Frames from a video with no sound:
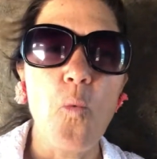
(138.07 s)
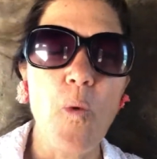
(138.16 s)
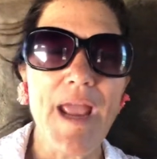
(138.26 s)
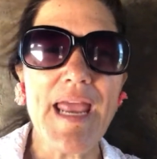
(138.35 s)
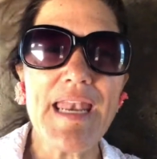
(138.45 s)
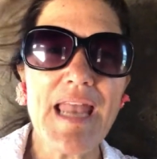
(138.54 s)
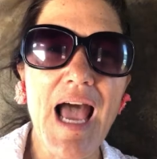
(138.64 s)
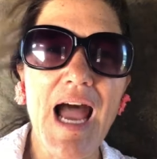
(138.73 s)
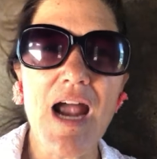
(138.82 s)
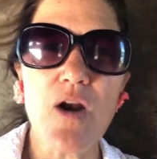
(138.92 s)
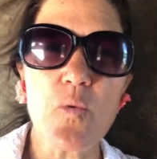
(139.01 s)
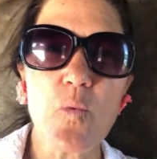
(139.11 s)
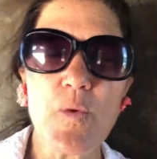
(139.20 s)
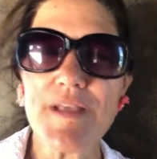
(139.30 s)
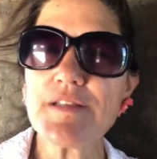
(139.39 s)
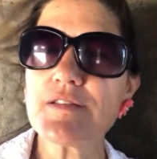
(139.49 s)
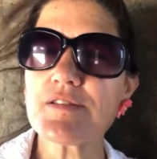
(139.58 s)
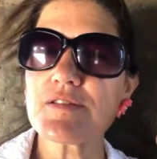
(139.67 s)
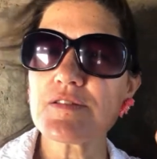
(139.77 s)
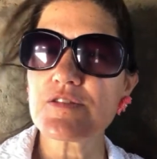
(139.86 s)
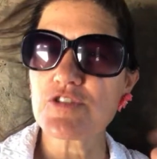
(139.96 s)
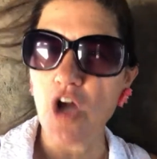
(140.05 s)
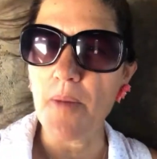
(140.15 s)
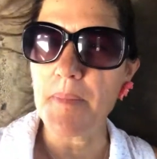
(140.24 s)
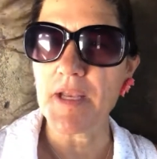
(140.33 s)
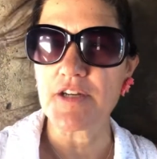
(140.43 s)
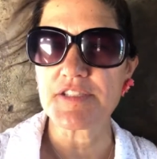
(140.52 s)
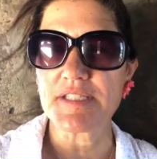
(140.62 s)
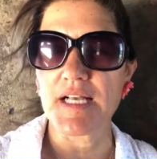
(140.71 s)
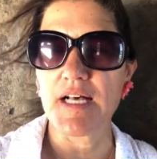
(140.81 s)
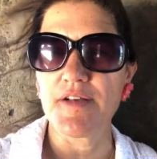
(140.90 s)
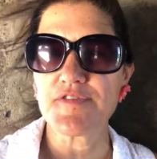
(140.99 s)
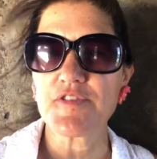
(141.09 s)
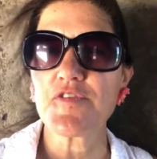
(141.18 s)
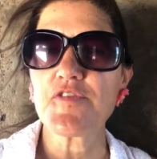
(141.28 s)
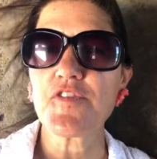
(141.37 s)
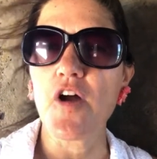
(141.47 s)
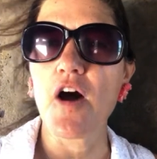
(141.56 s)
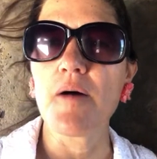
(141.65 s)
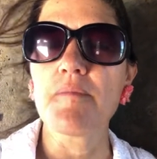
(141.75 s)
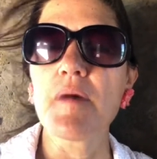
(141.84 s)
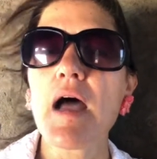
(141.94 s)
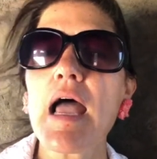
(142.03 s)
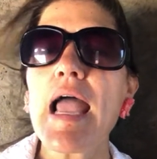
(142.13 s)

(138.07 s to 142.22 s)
when are we stopping ourselves from